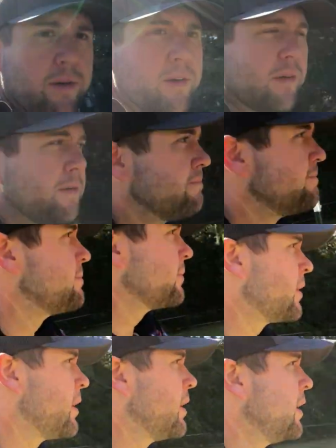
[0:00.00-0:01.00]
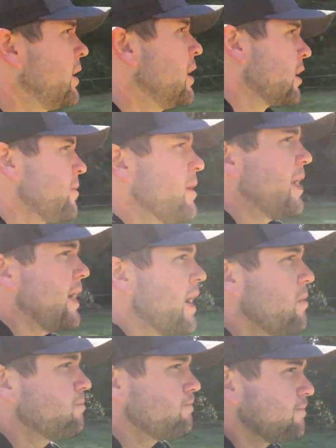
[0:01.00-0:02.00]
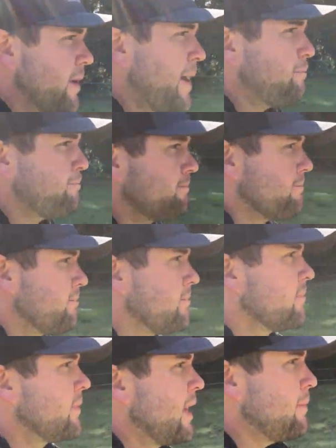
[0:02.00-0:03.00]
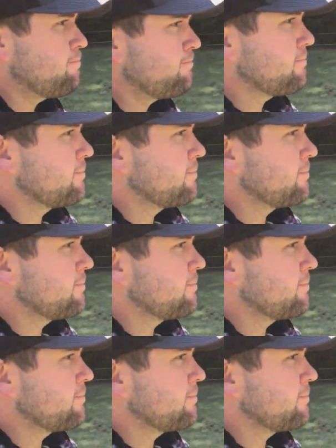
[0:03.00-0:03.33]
girl. Come on, Daddy-O. Yep. Yep.